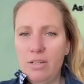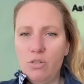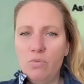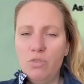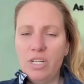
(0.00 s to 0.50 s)

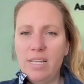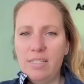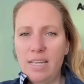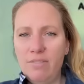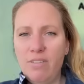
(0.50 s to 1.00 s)

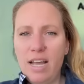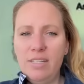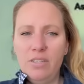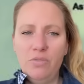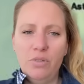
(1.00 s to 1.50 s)
intrusions and
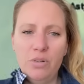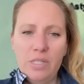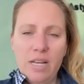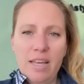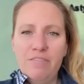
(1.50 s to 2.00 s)
vice
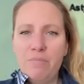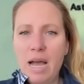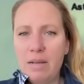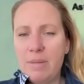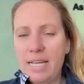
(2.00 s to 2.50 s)
versa. If
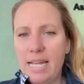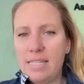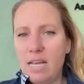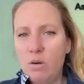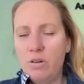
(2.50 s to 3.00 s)
magma
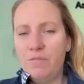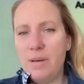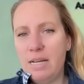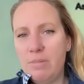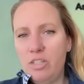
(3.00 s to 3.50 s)
gets out of
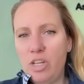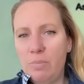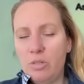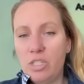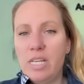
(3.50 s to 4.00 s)
magma
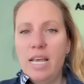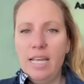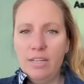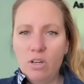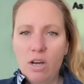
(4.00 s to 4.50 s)
chambers,
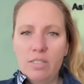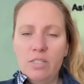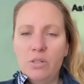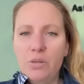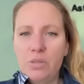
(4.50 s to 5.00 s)
it
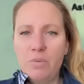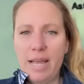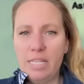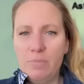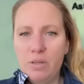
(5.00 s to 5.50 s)
causes
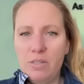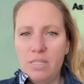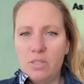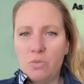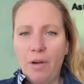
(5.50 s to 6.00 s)
earthquakes because
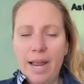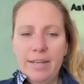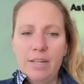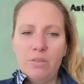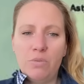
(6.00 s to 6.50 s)
it's
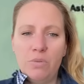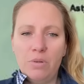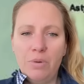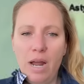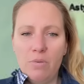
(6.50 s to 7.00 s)
grinding through the
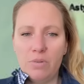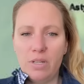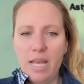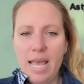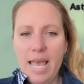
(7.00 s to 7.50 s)
ground.
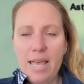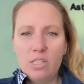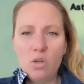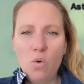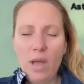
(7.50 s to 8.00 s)

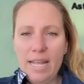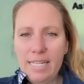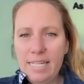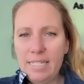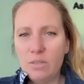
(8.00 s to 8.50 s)
So,
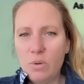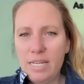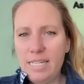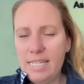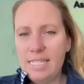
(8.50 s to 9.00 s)
and here
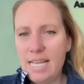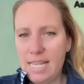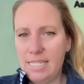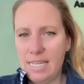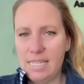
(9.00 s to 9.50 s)
what he
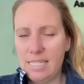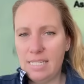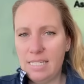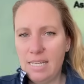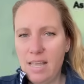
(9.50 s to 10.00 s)
says
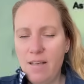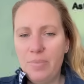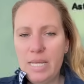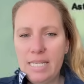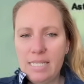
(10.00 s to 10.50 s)
is,
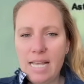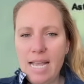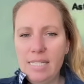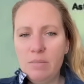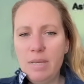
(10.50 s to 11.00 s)
the
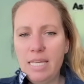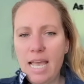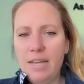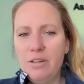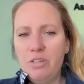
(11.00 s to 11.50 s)
seismic
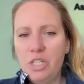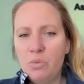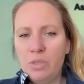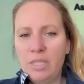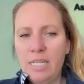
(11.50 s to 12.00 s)
energy
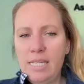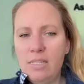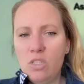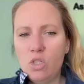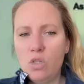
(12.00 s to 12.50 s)

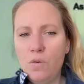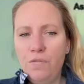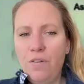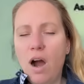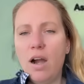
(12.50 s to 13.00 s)
released so
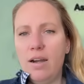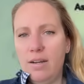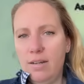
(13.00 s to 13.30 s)
far